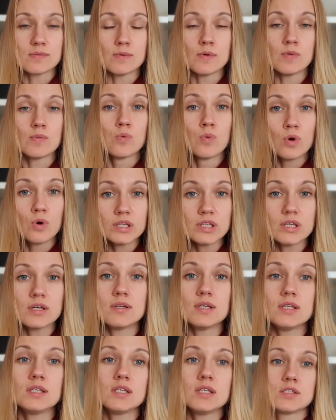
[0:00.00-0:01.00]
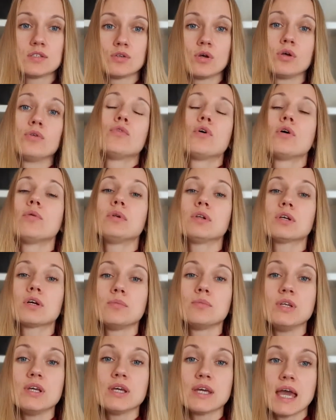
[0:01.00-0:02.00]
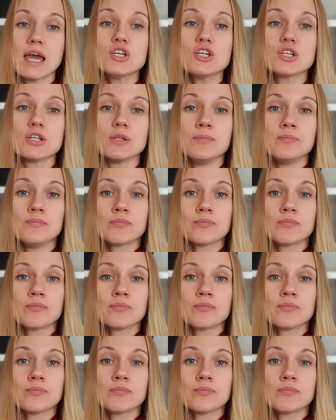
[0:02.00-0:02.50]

We want to read this nonverbal communication.